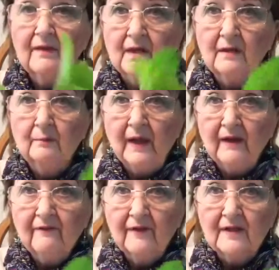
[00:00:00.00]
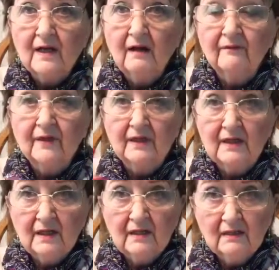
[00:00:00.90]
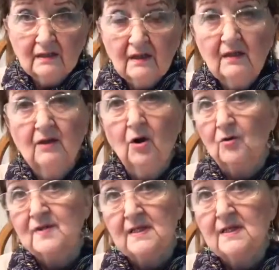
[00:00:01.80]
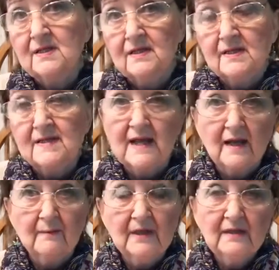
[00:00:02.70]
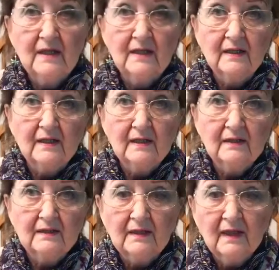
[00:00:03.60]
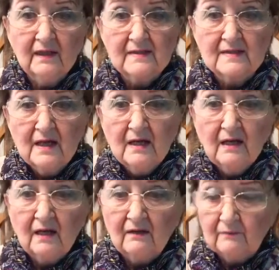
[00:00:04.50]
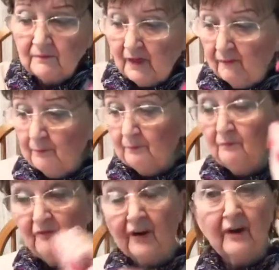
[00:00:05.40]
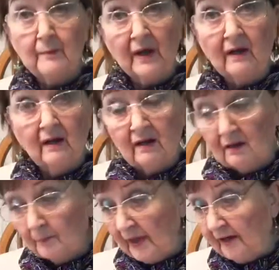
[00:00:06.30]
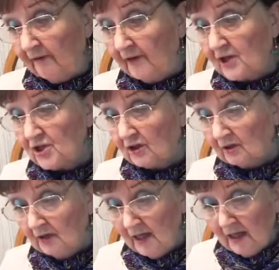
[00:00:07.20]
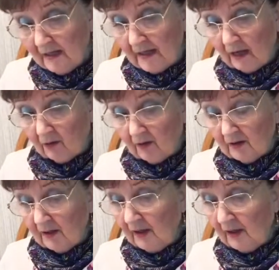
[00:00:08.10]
the benefit of it goes into the salmon, and it has very beneficial. Now,